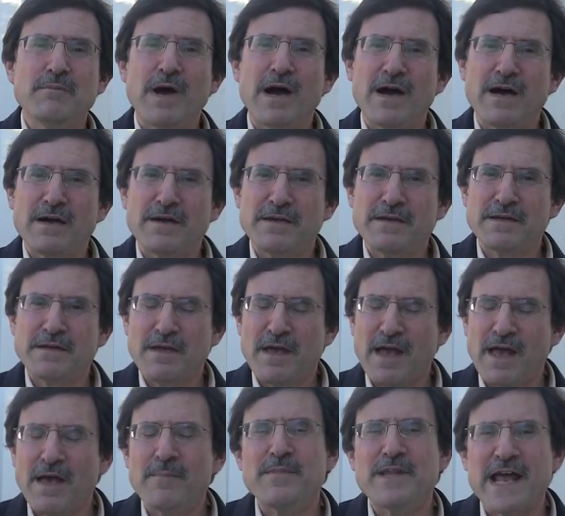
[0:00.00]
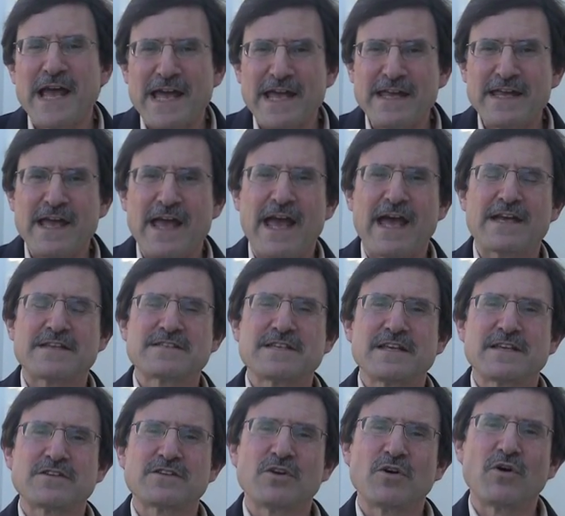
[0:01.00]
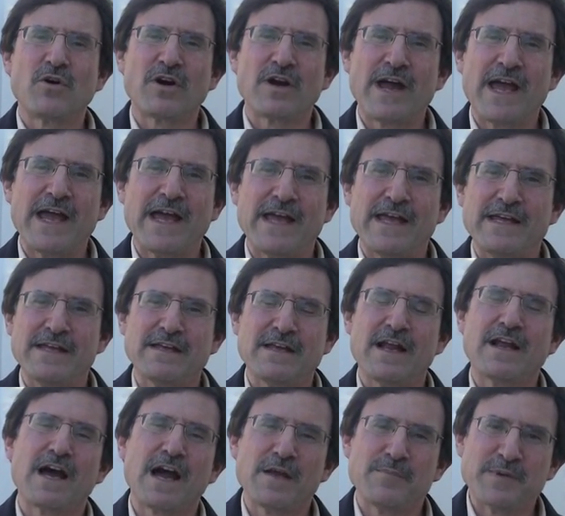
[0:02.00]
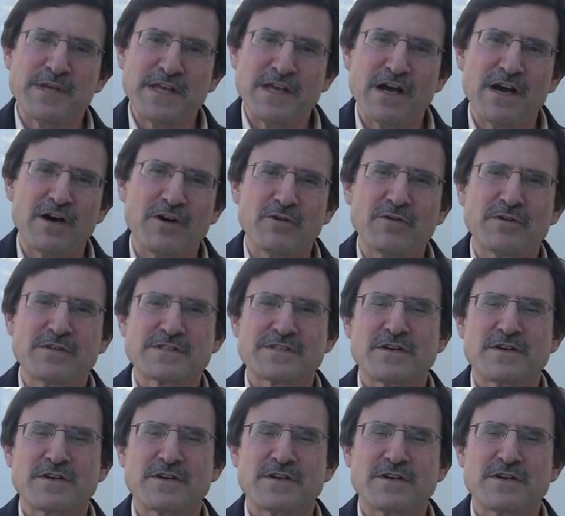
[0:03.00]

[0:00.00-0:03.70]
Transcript: M&A exit or an IPO,